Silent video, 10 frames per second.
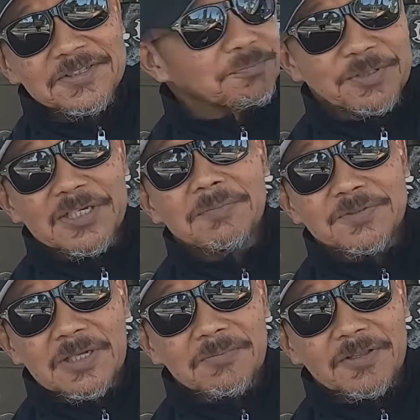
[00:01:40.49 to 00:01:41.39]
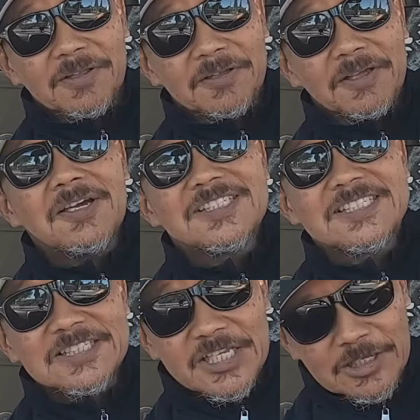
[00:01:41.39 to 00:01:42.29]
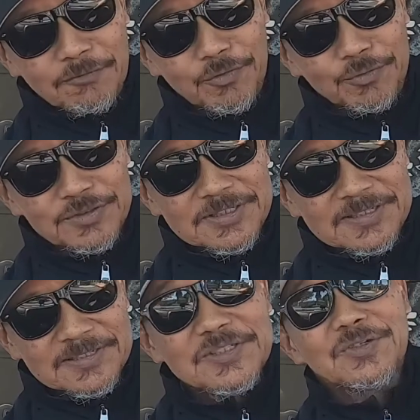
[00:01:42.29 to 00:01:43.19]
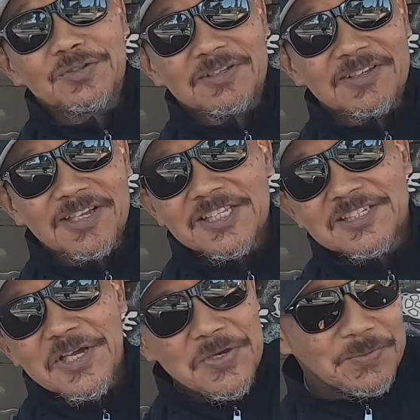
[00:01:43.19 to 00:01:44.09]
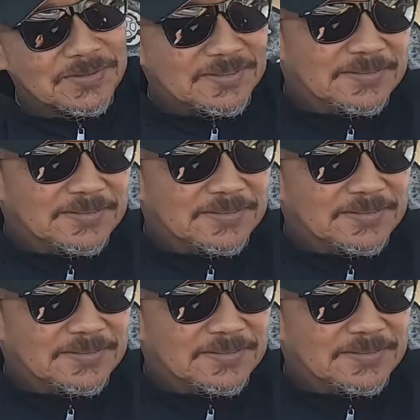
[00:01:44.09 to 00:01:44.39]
to pick up some of the stinky foods. So let's go.